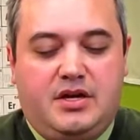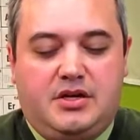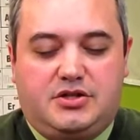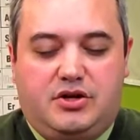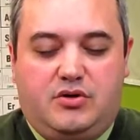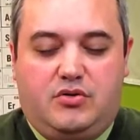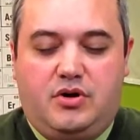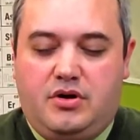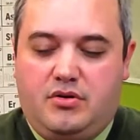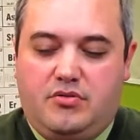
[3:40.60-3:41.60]
So
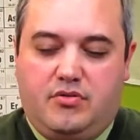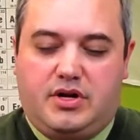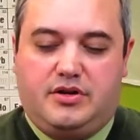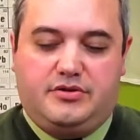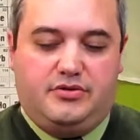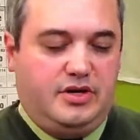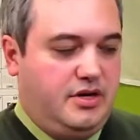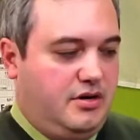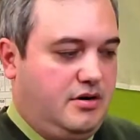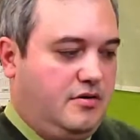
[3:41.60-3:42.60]
what I'll do
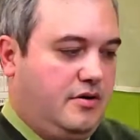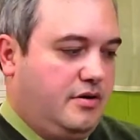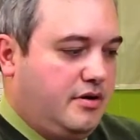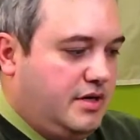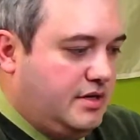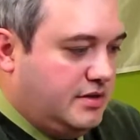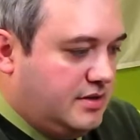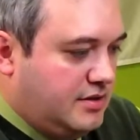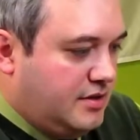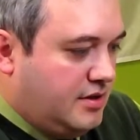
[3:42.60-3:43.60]
here
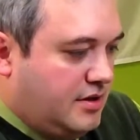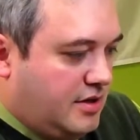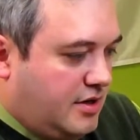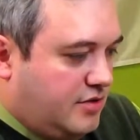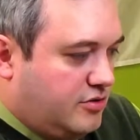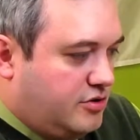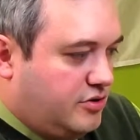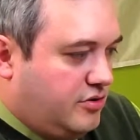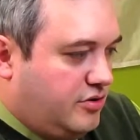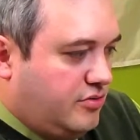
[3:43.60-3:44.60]
is I'll
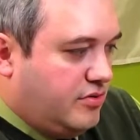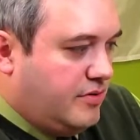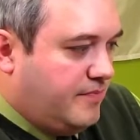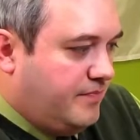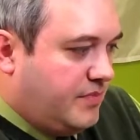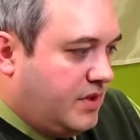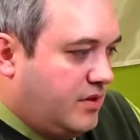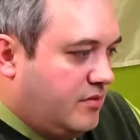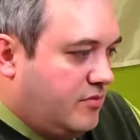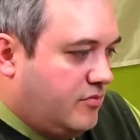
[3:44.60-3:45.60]
show you
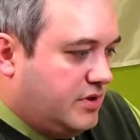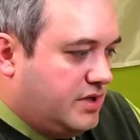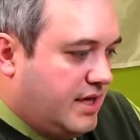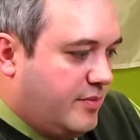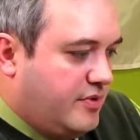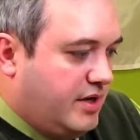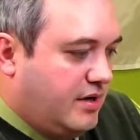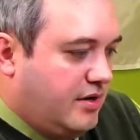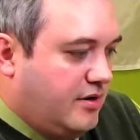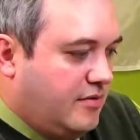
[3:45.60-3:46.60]
what's happening
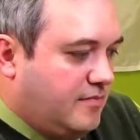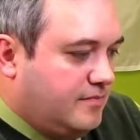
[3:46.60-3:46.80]
here.